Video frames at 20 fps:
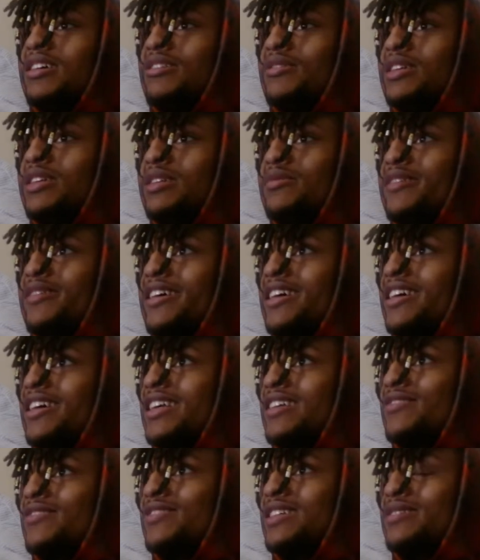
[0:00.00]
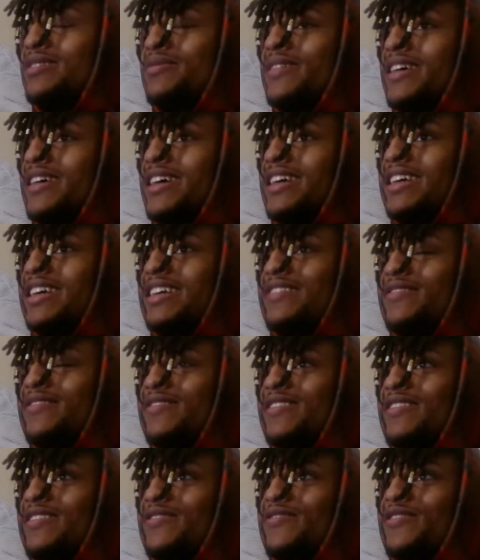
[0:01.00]
we back, and we back.
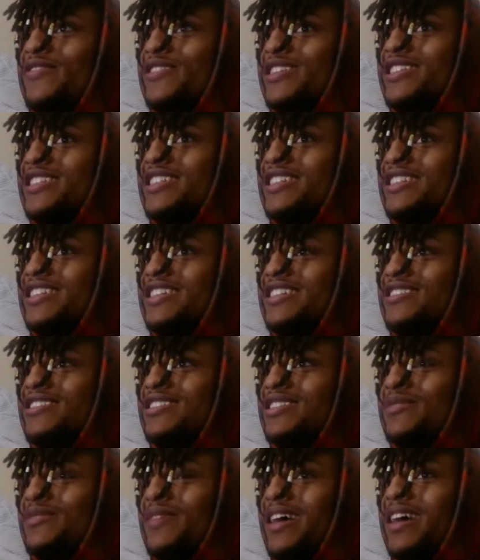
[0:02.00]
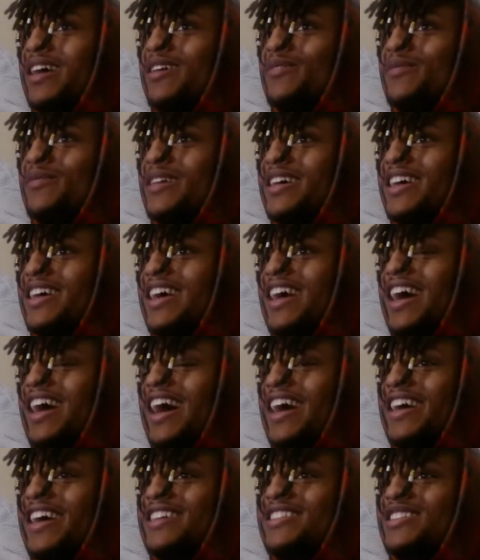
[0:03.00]
Unfortunately, somehow
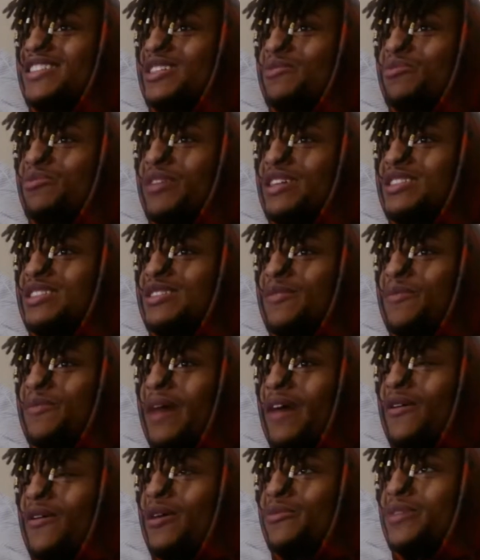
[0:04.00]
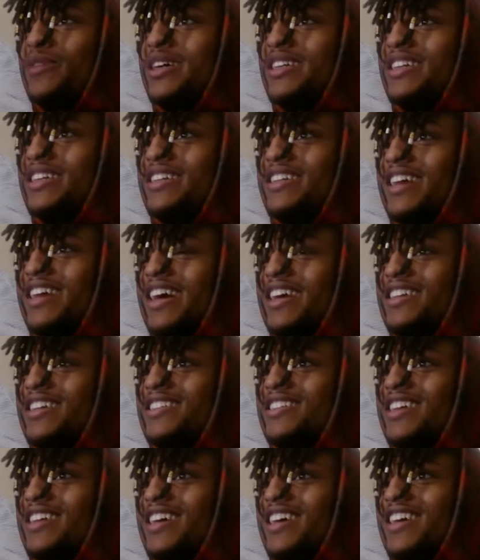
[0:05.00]
I accidentally pressed the power button. I
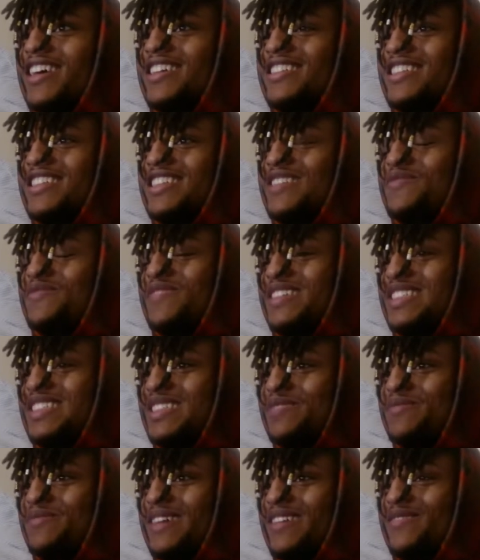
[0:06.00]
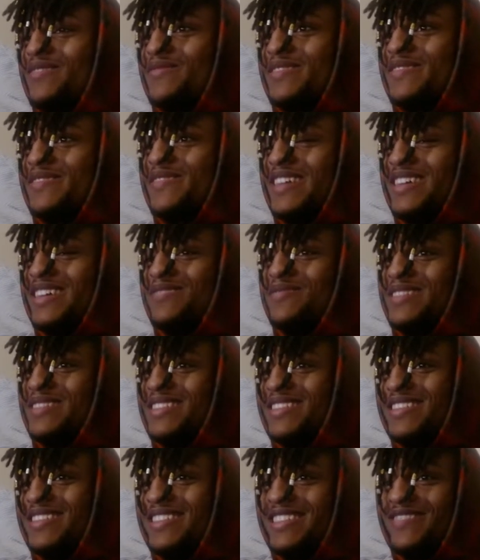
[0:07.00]
accidentally pressed the power
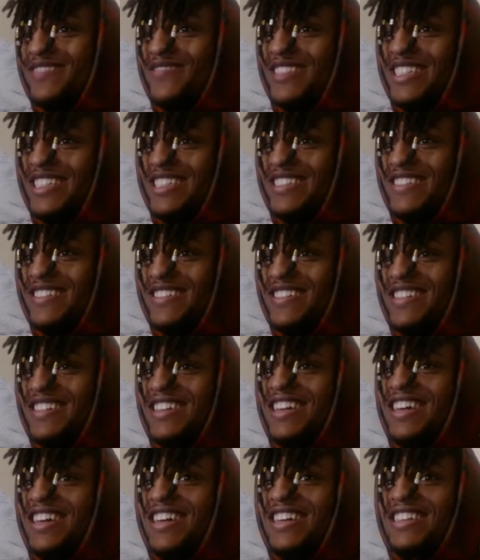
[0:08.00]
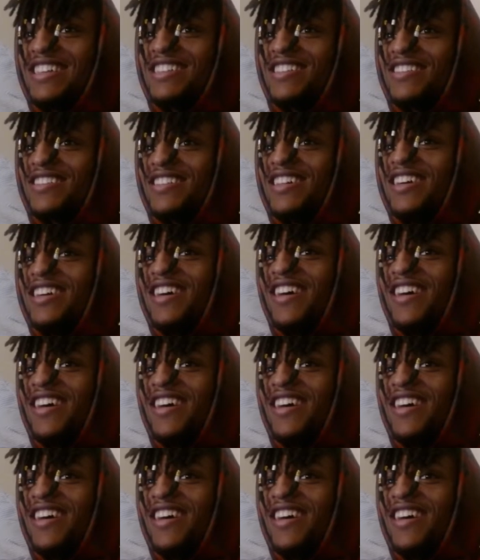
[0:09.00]
button on this video. So,